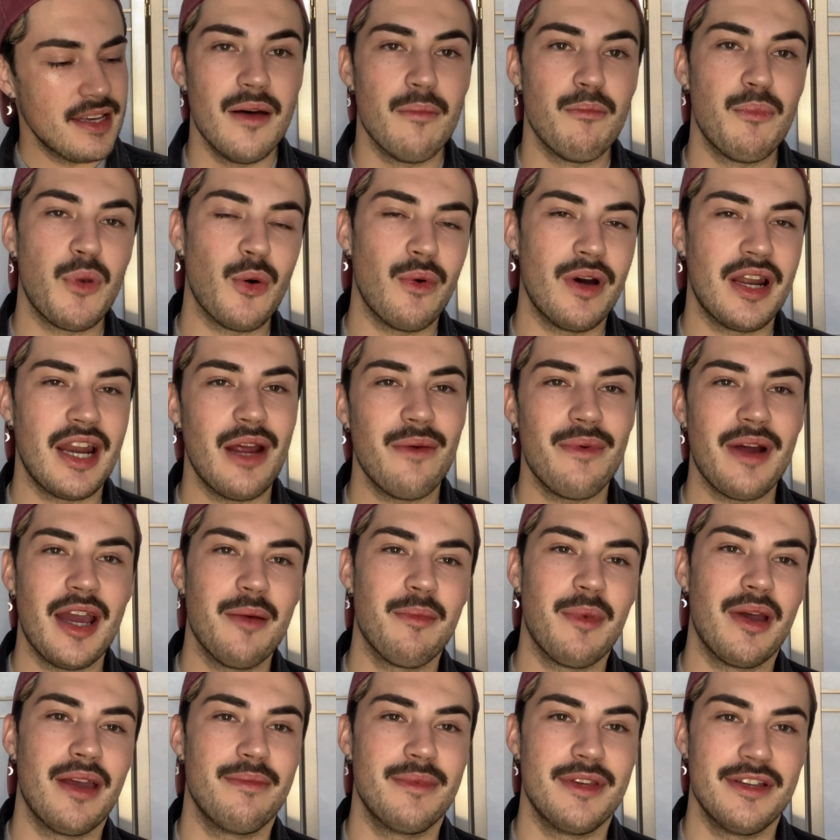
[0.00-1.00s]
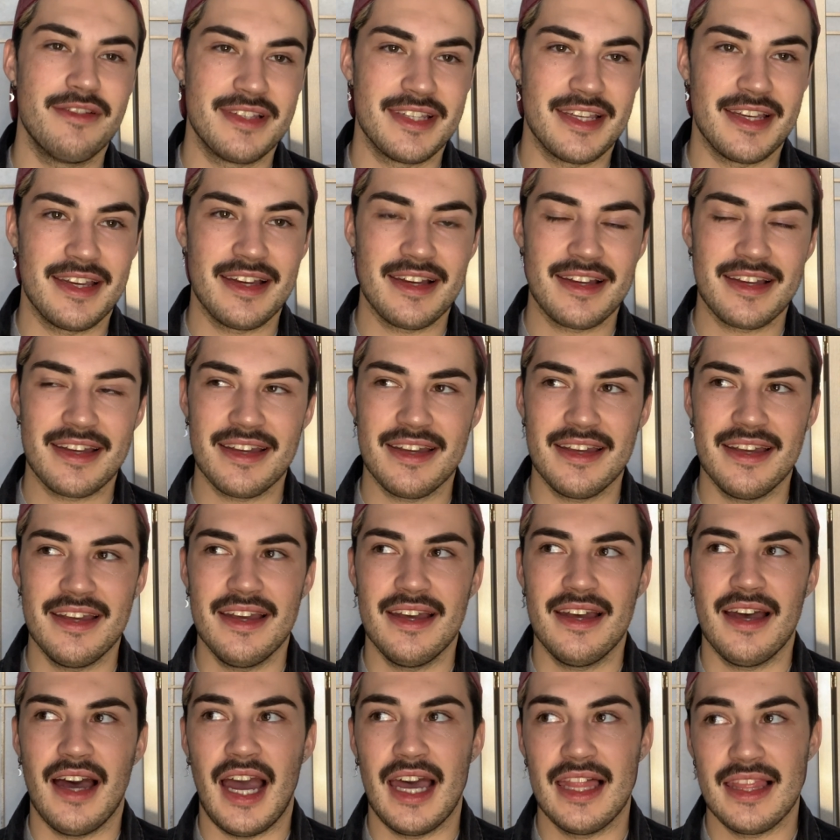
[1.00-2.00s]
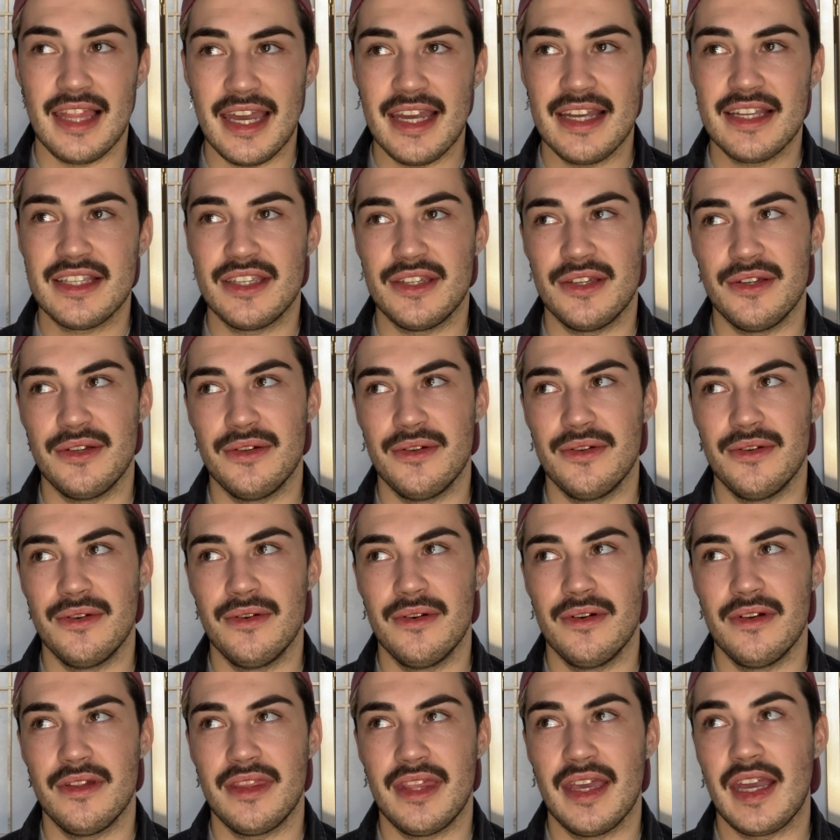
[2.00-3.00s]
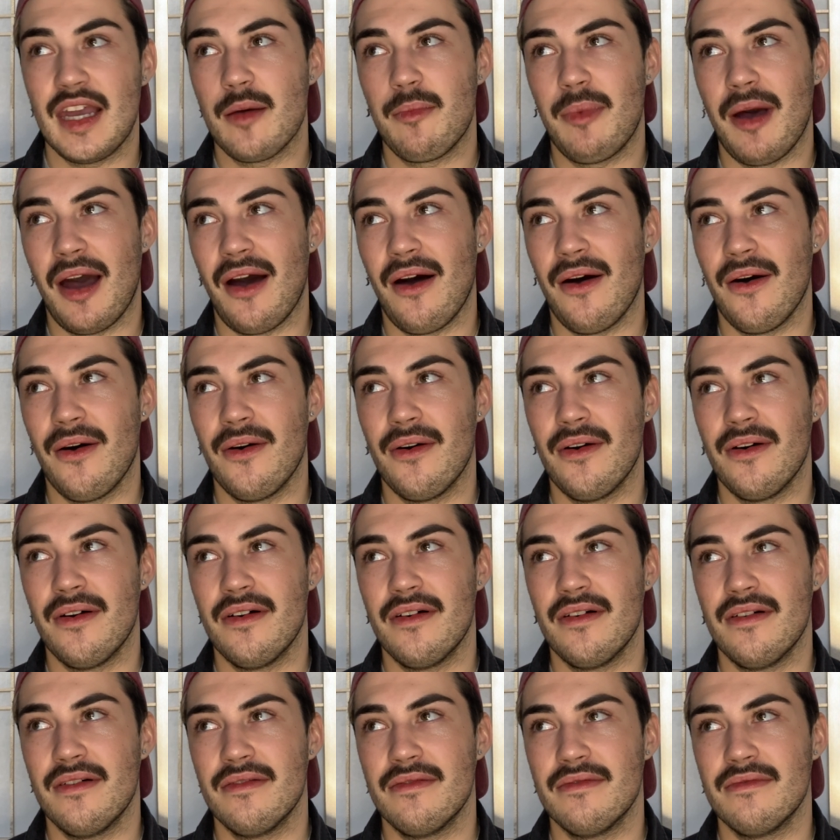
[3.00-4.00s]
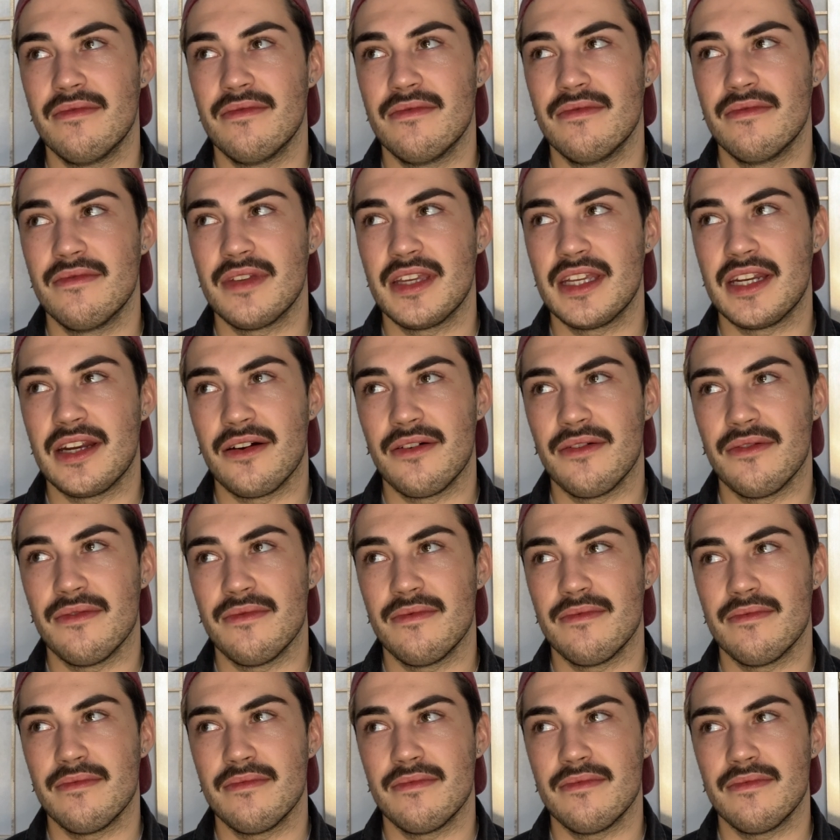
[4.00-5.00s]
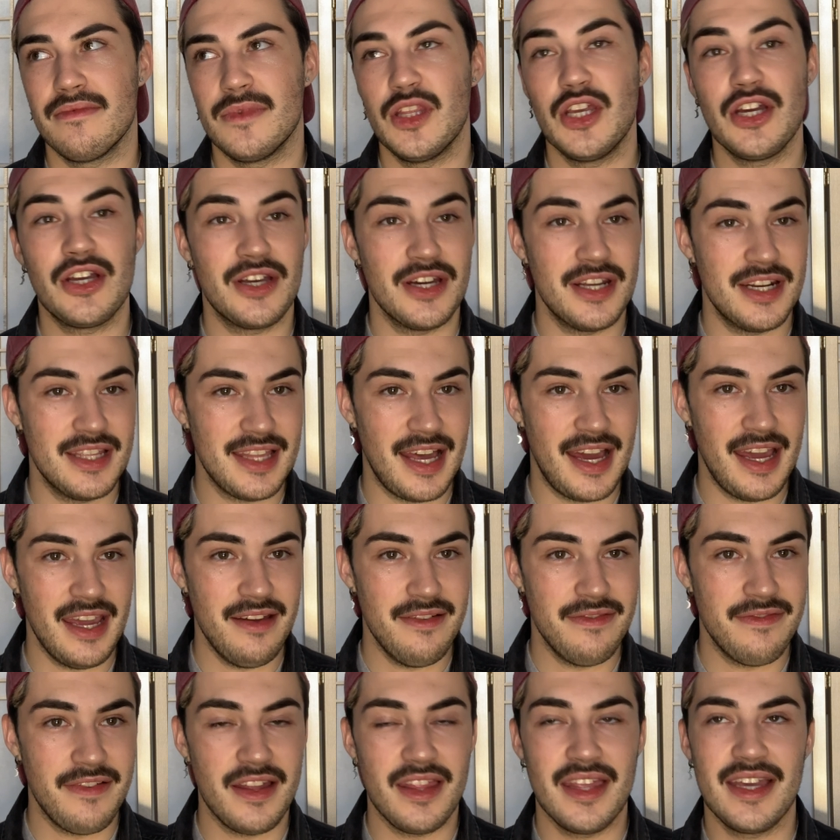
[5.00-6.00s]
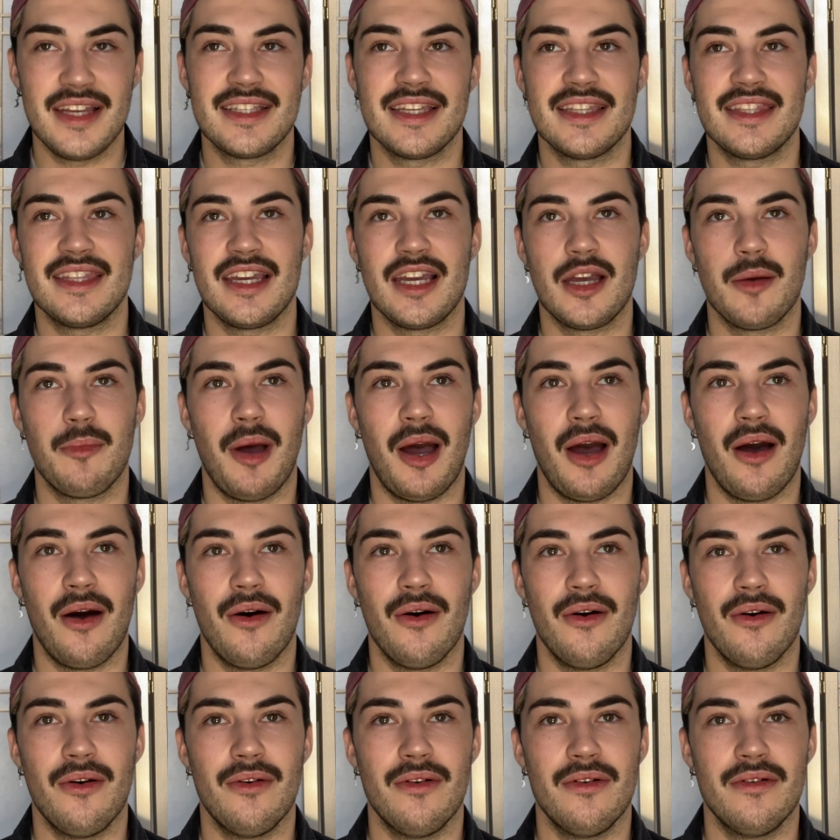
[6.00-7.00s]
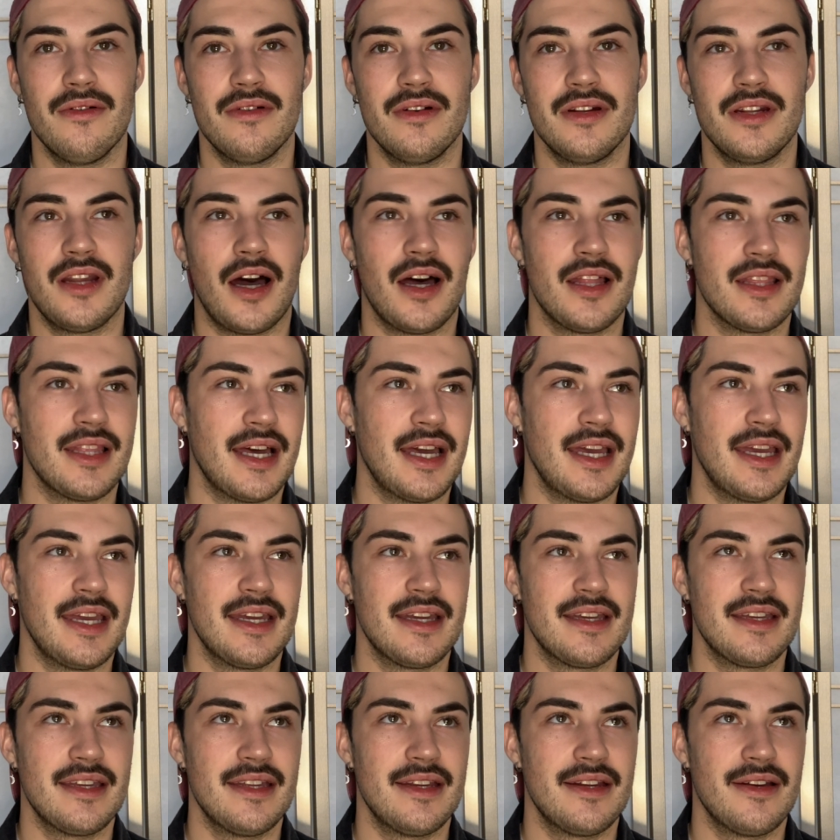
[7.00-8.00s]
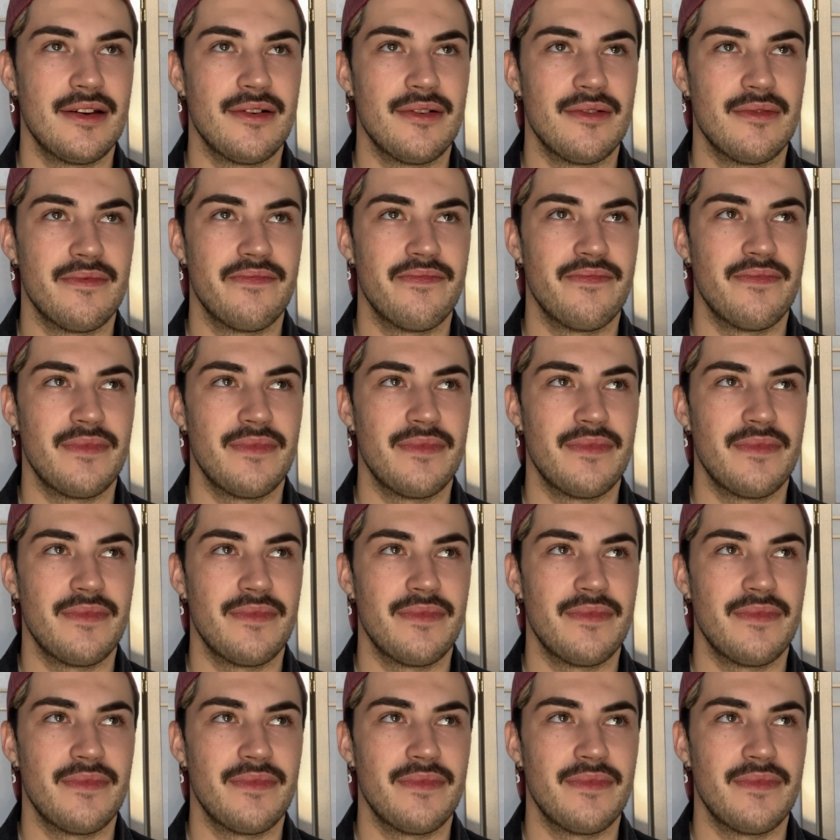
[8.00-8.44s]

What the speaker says: but when I write my music, I like to think about, you know, the good life. I like to think about not like, you know,